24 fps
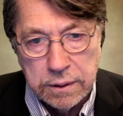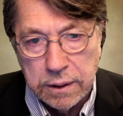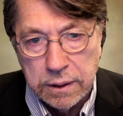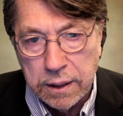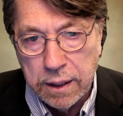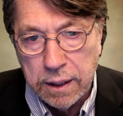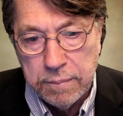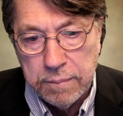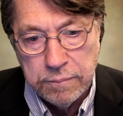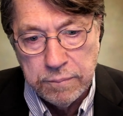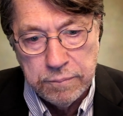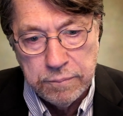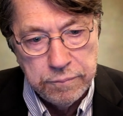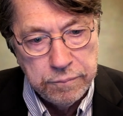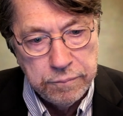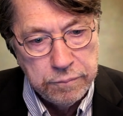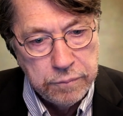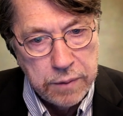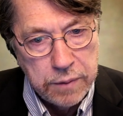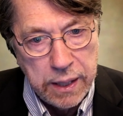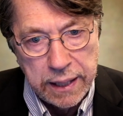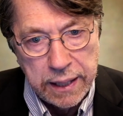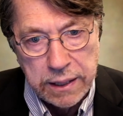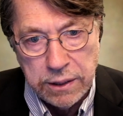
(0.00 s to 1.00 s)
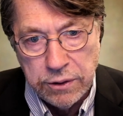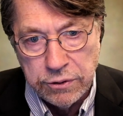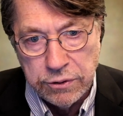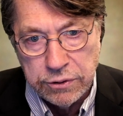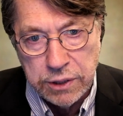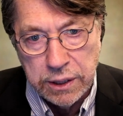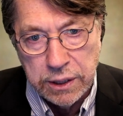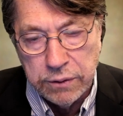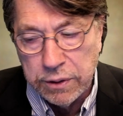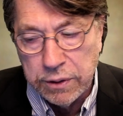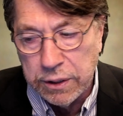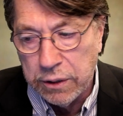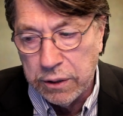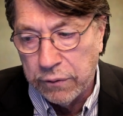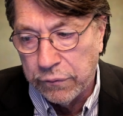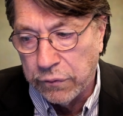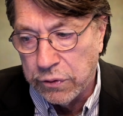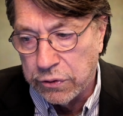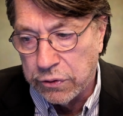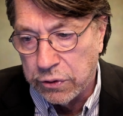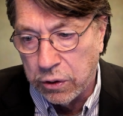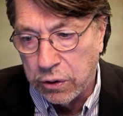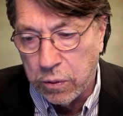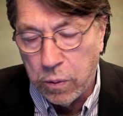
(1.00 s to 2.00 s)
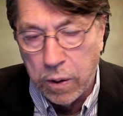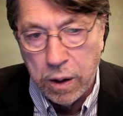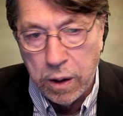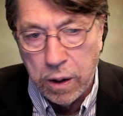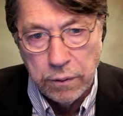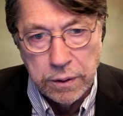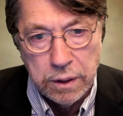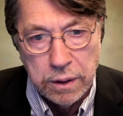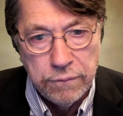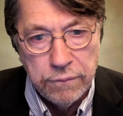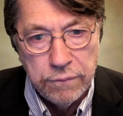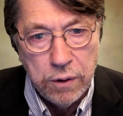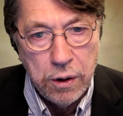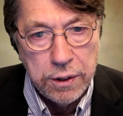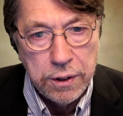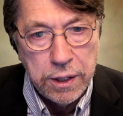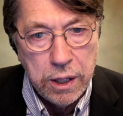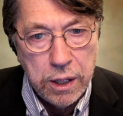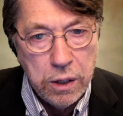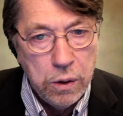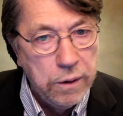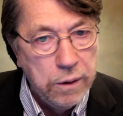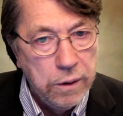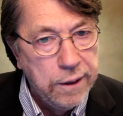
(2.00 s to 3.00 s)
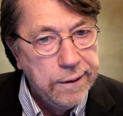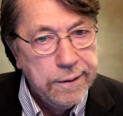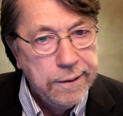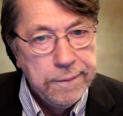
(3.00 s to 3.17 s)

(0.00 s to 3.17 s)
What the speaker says: I can just hear a difference in quality of audio.